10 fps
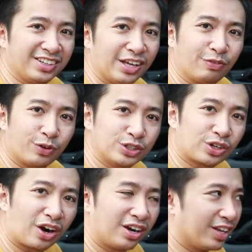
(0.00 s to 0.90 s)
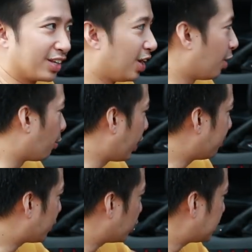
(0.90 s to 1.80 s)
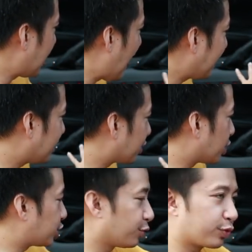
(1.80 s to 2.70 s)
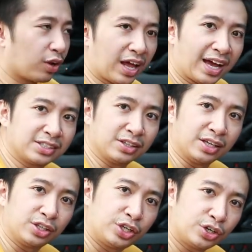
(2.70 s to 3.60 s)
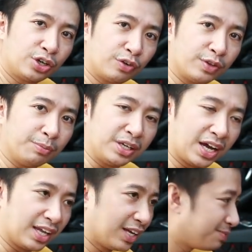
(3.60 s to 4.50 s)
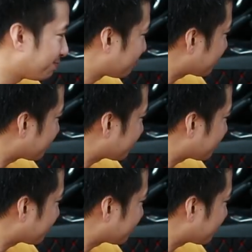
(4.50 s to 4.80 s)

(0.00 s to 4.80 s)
I did for Scarlett. Why? Because it added a touch of class in the interior of the Miata.